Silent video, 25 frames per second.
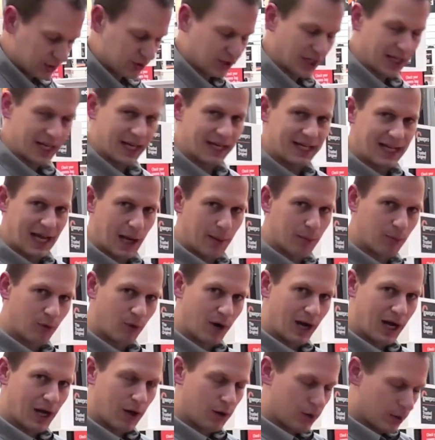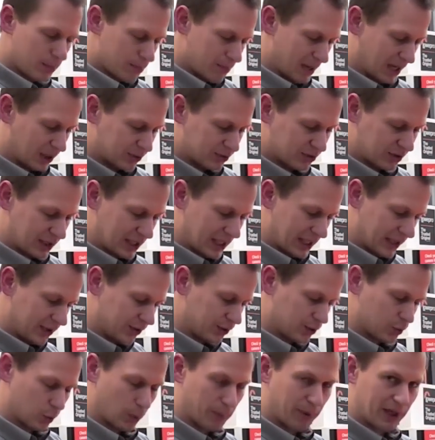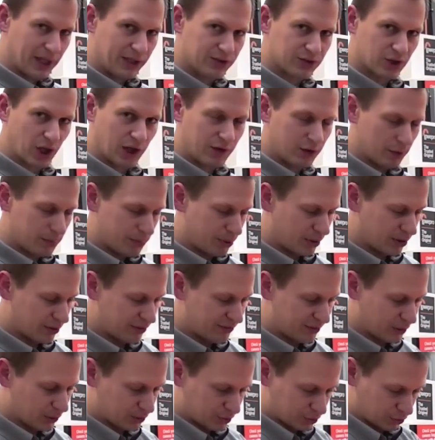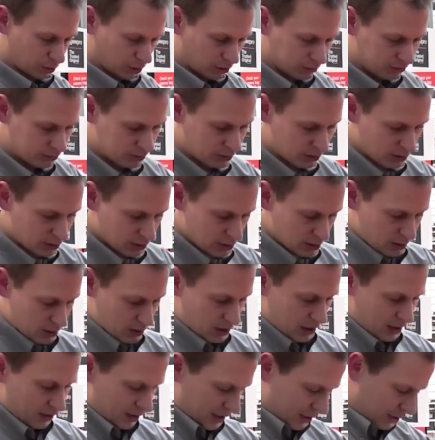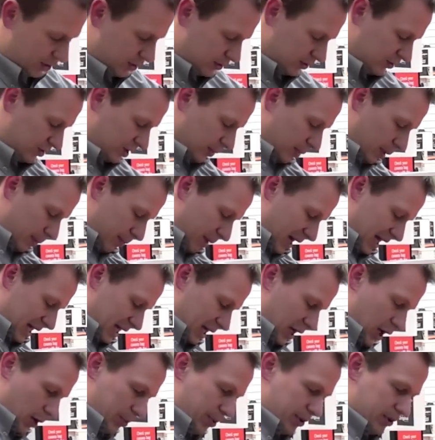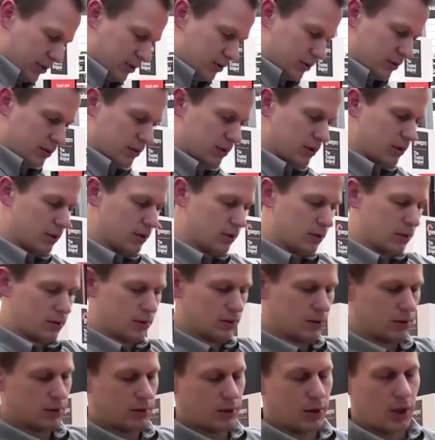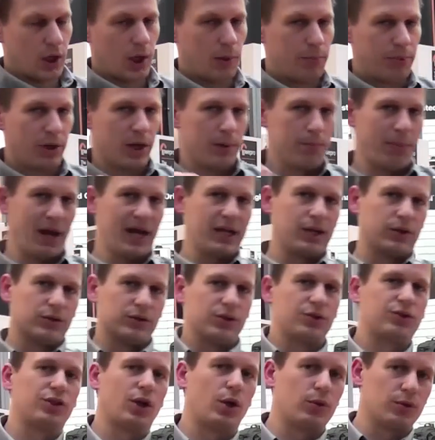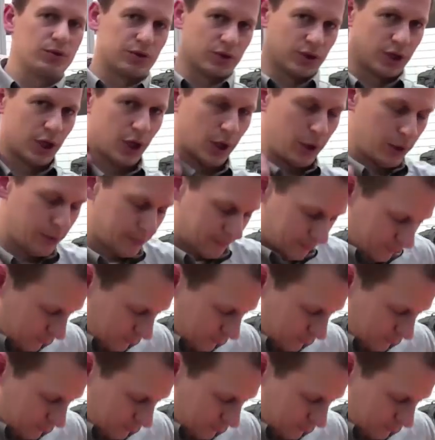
Take your camera out, mount a lens, swap a lens over, put a filter on, and then you can zip it back up, put it back on the shoulders and go.